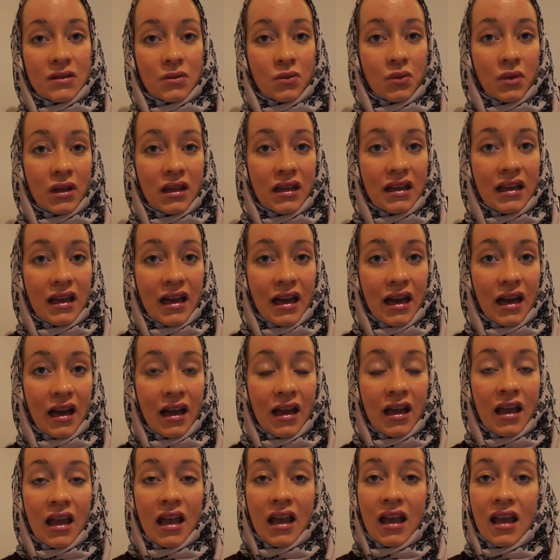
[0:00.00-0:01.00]
with the,
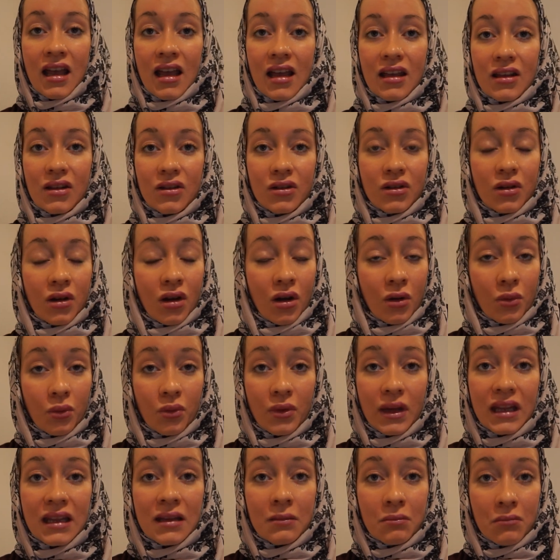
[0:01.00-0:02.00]
you know,
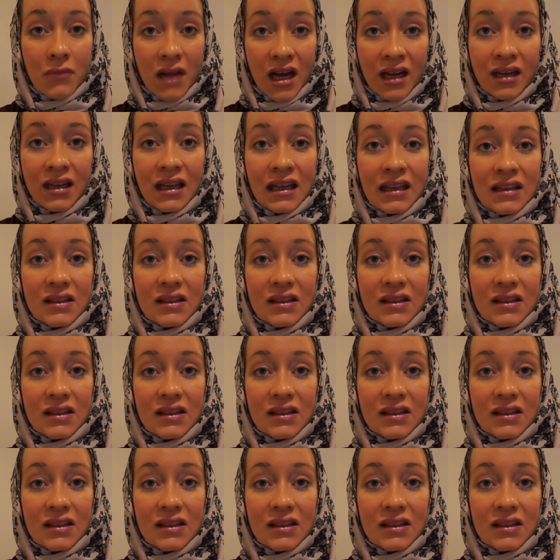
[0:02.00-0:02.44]
with money.